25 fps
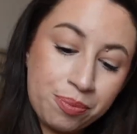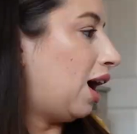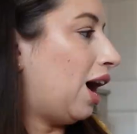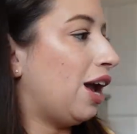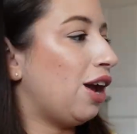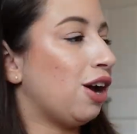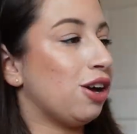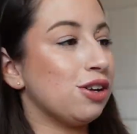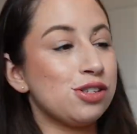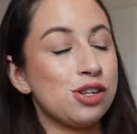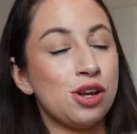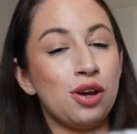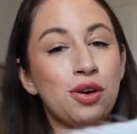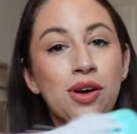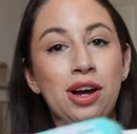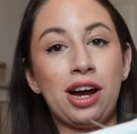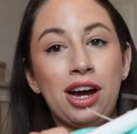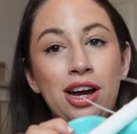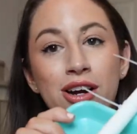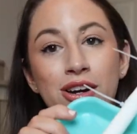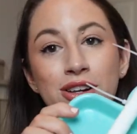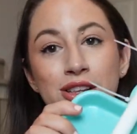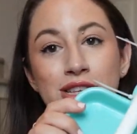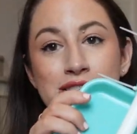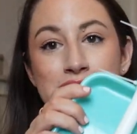I also
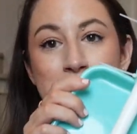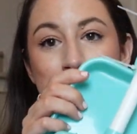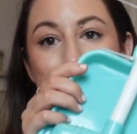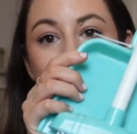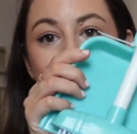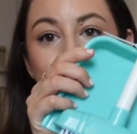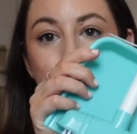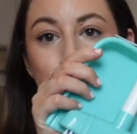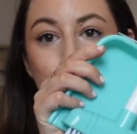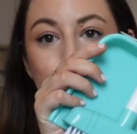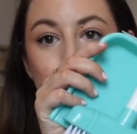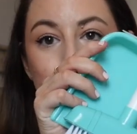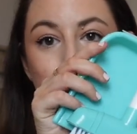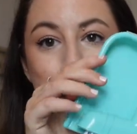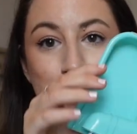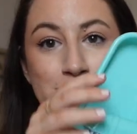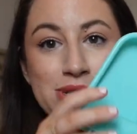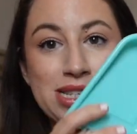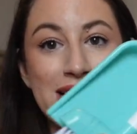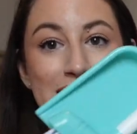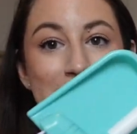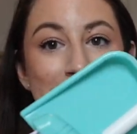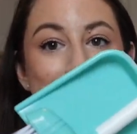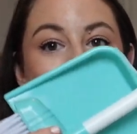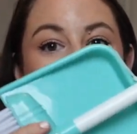got her this little broom
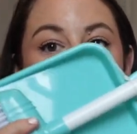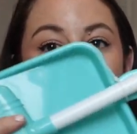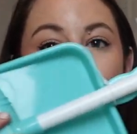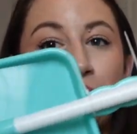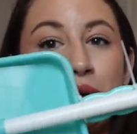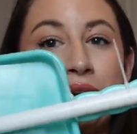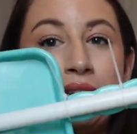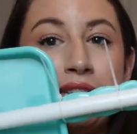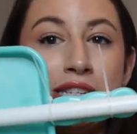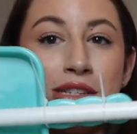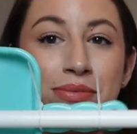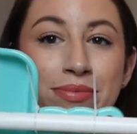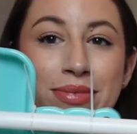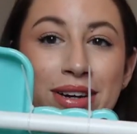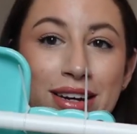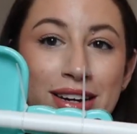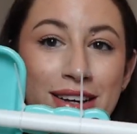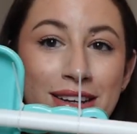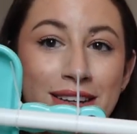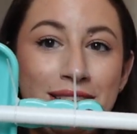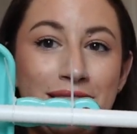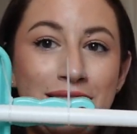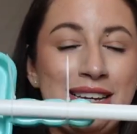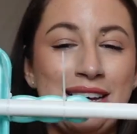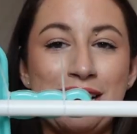set. It is quite
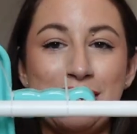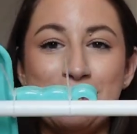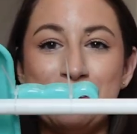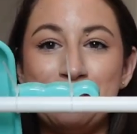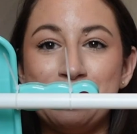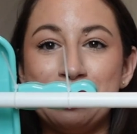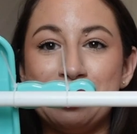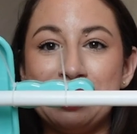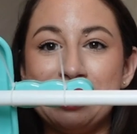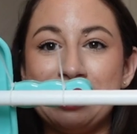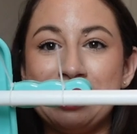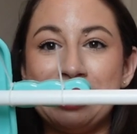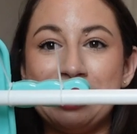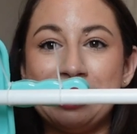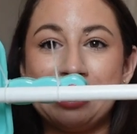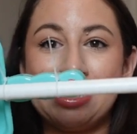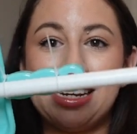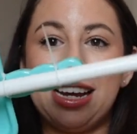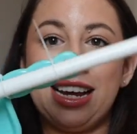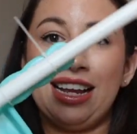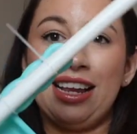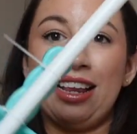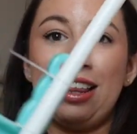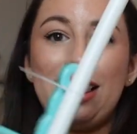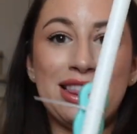small. As you can see, it's
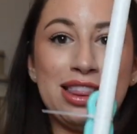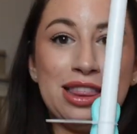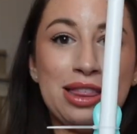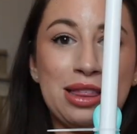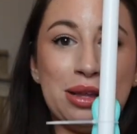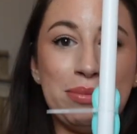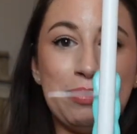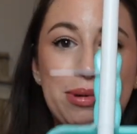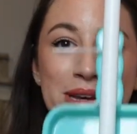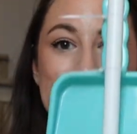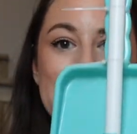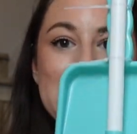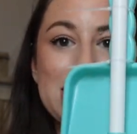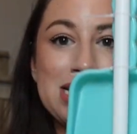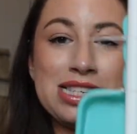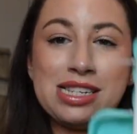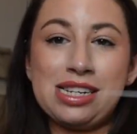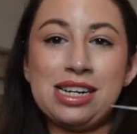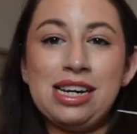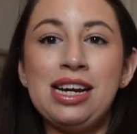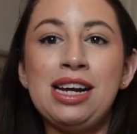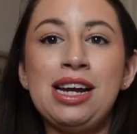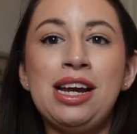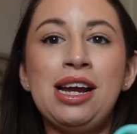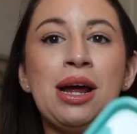not the
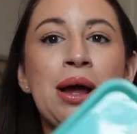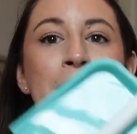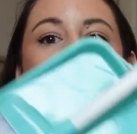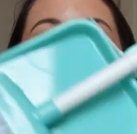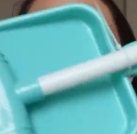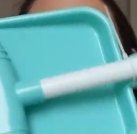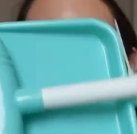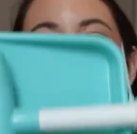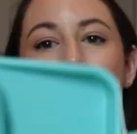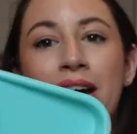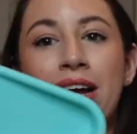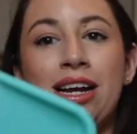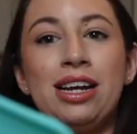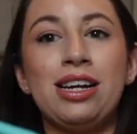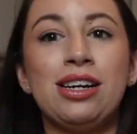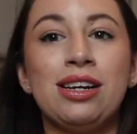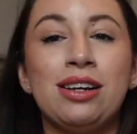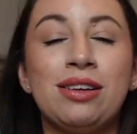biggest, but